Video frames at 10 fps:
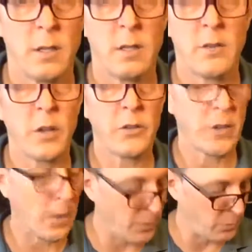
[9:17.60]
It's also
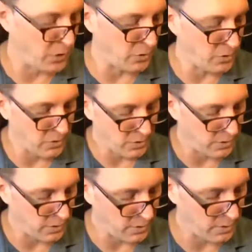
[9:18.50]
helping mute too. So
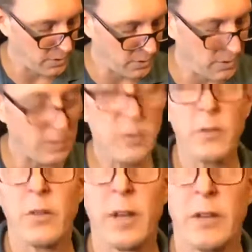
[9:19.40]

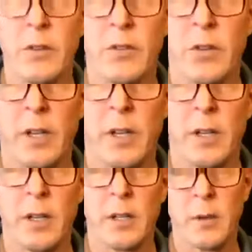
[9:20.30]
like this string
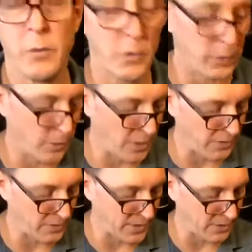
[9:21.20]
here, the one above
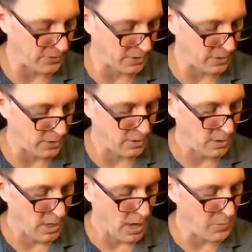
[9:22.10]
the 2nd string,
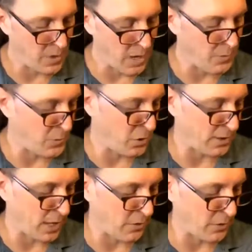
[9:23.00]
I'm muting
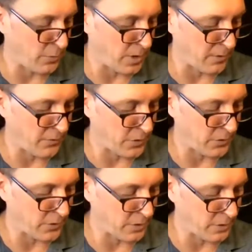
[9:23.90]
that with my first
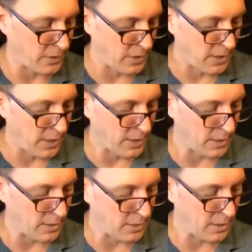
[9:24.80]
finger. And
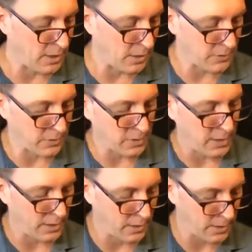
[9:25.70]
then it also
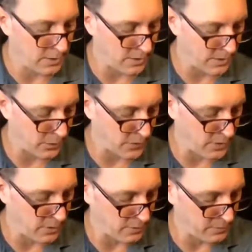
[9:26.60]
kind of gets these other ones
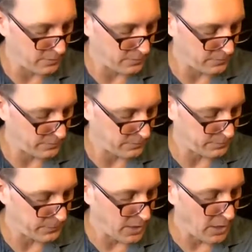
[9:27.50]
too.
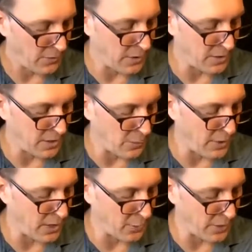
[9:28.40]
If I did a
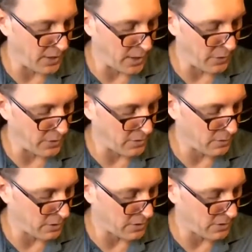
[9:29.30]
bigger bend, I would, of
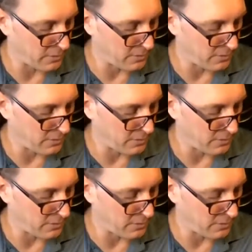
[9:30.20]
course.